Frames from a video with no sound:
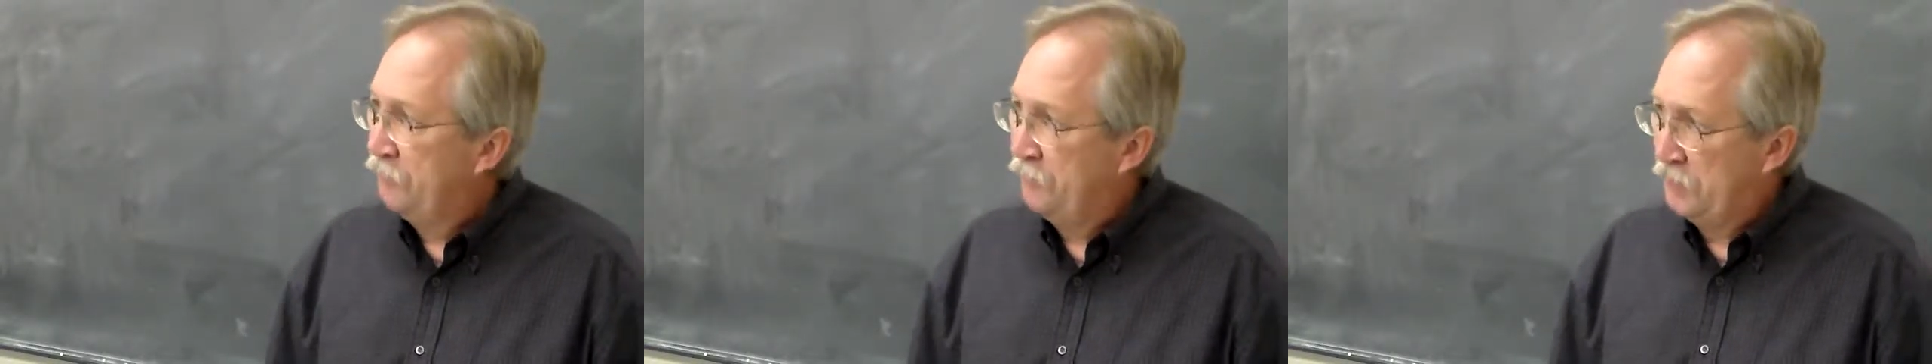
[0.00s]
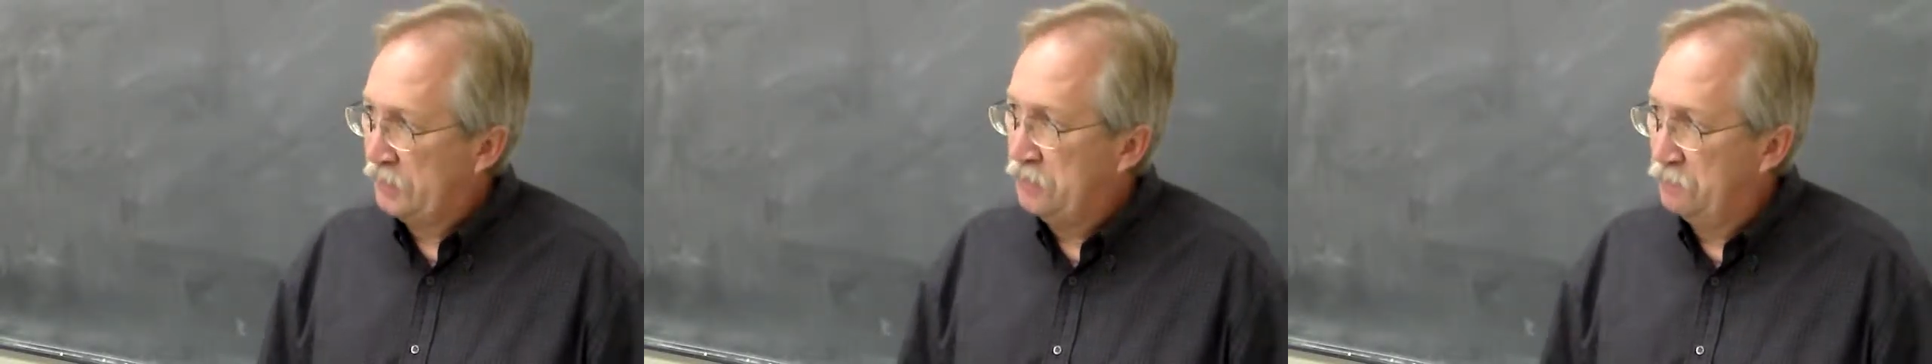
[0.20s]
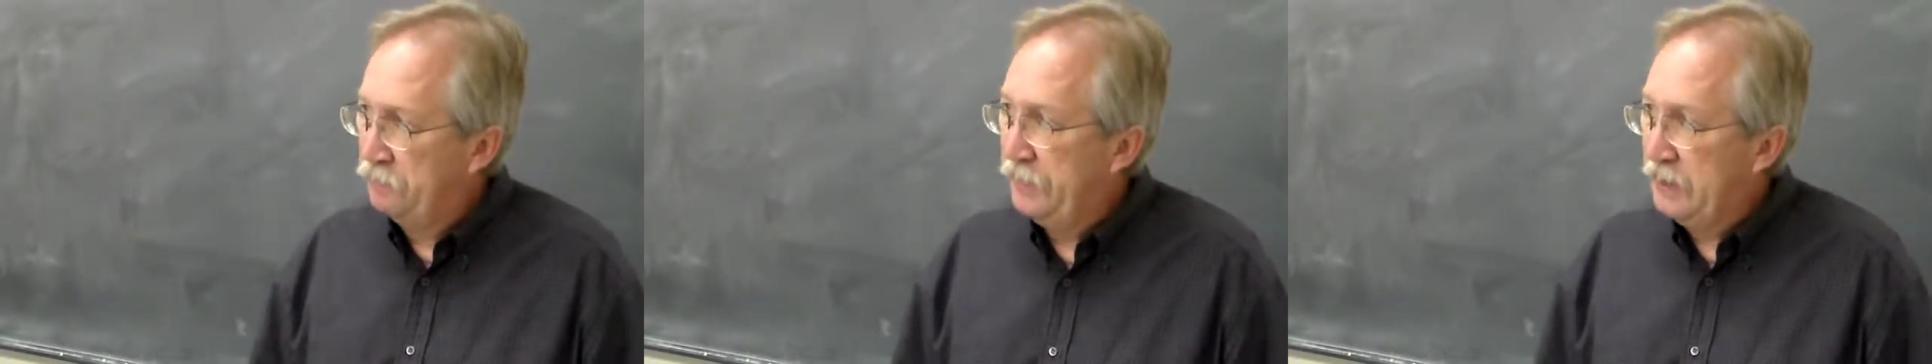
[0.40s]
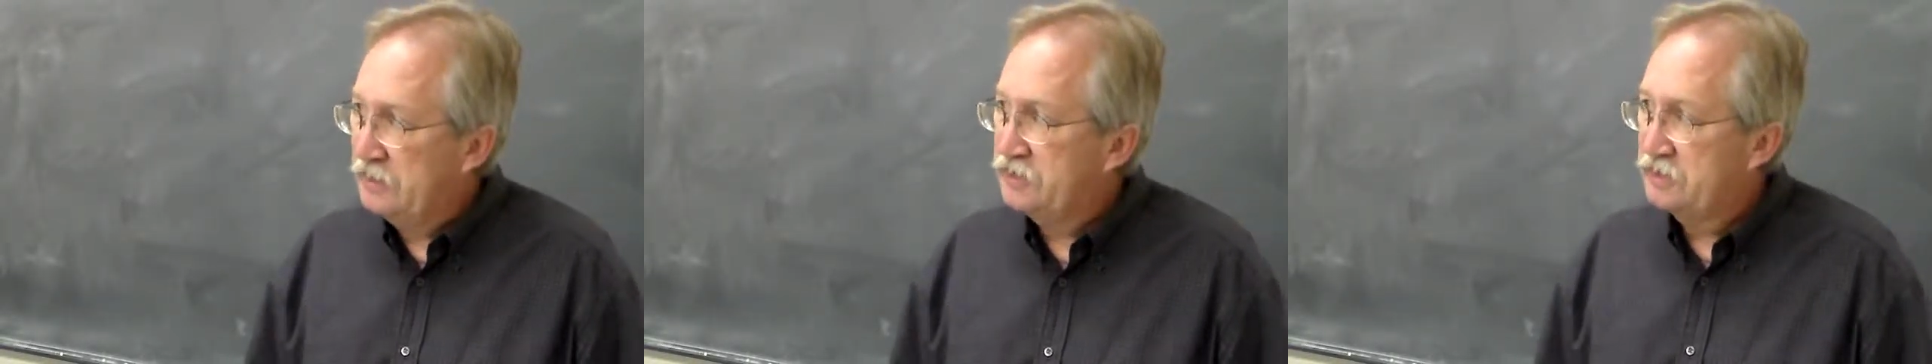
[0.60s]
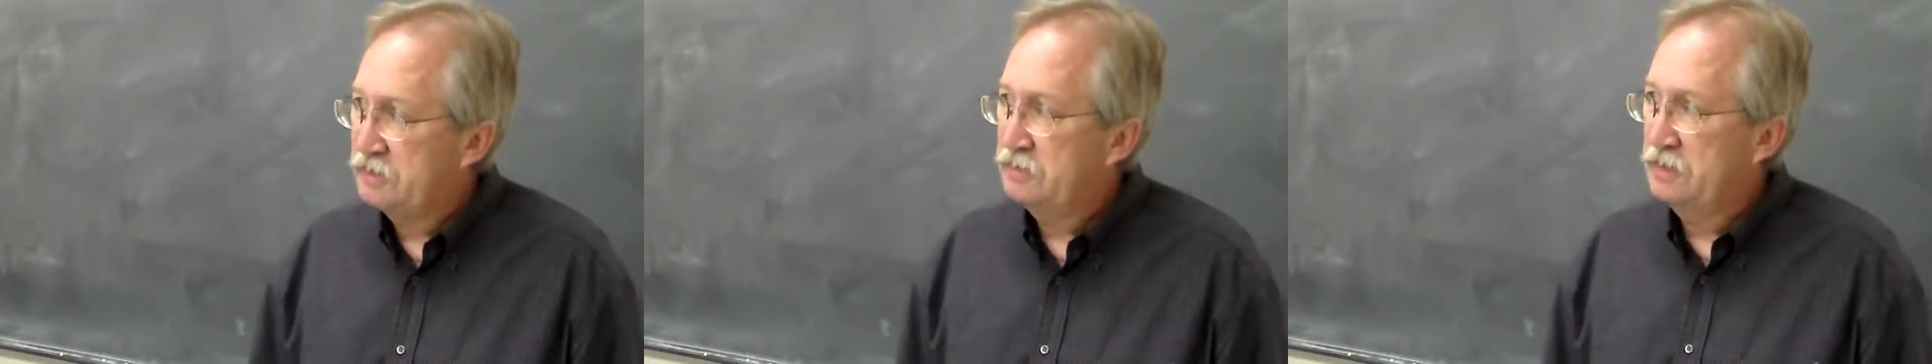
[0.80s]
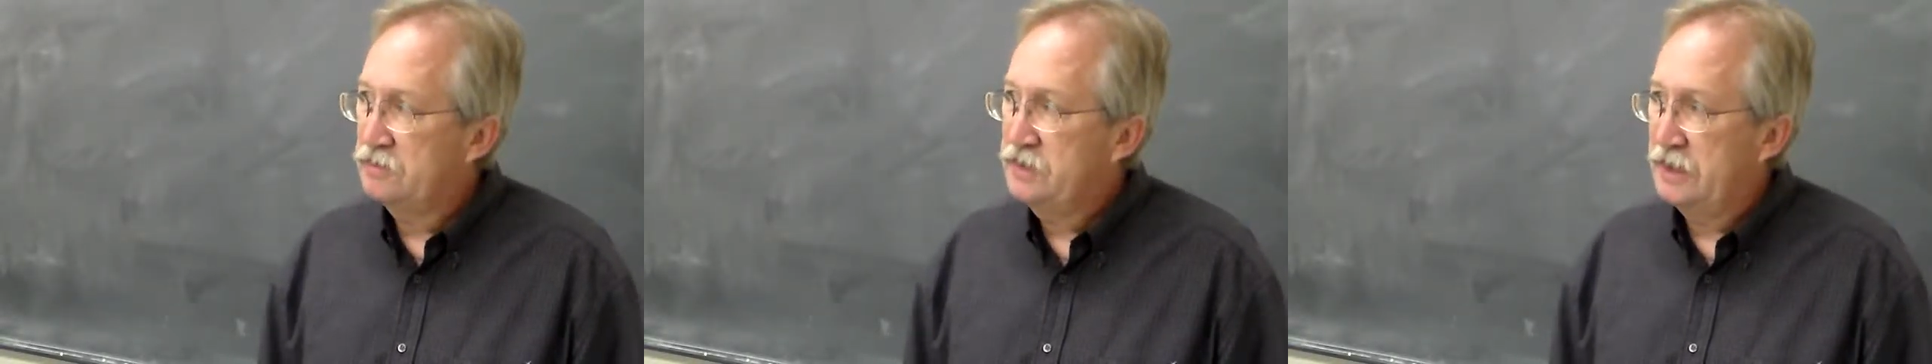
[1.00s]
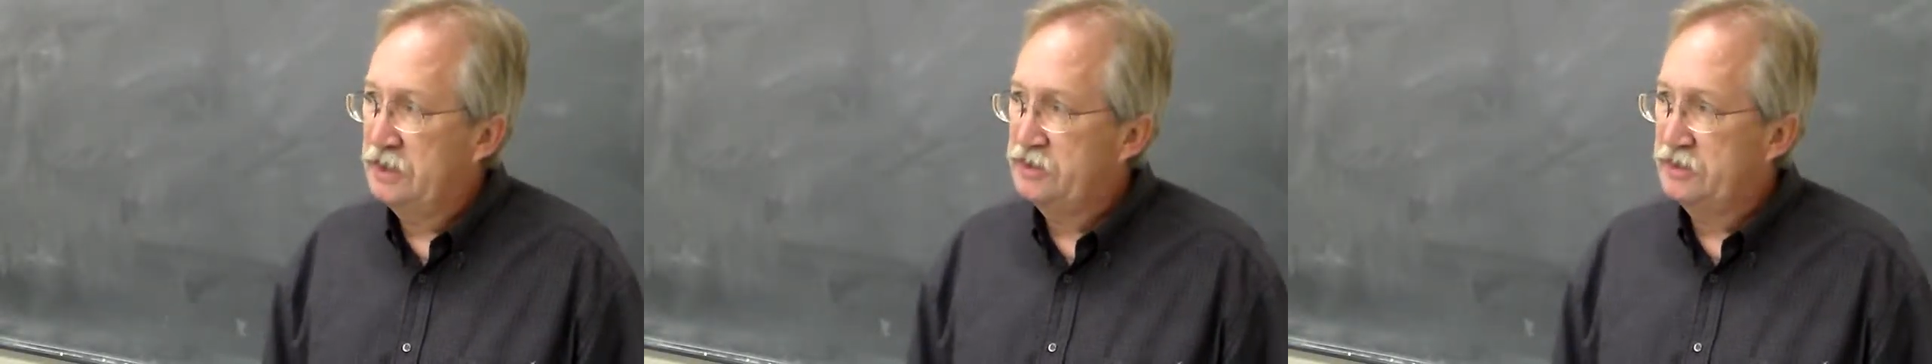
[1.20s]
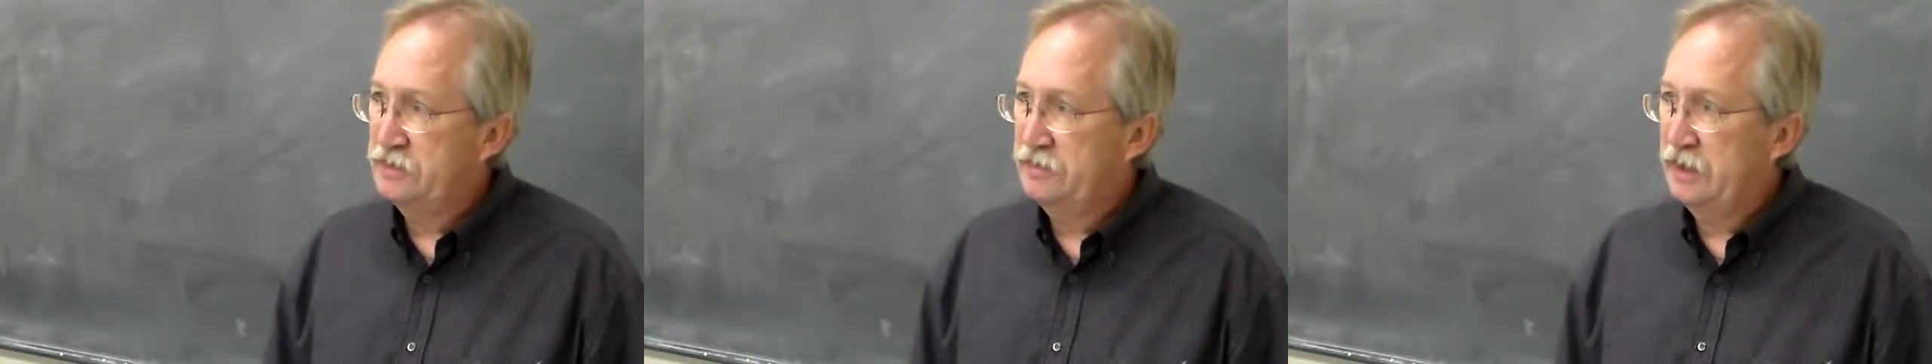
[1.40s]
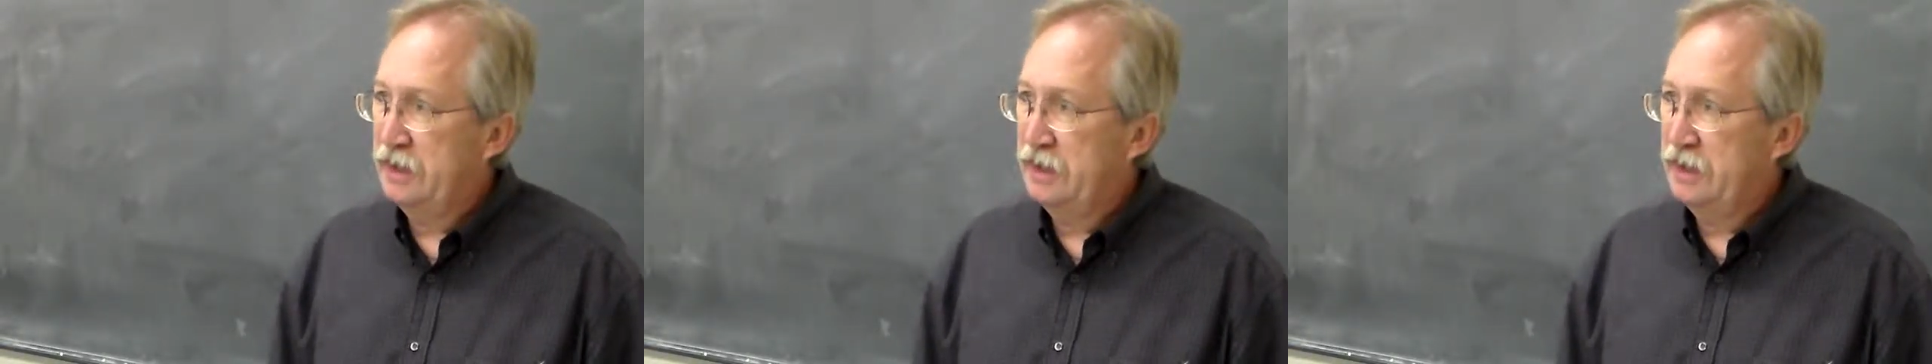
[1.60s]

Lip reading: figure-based notation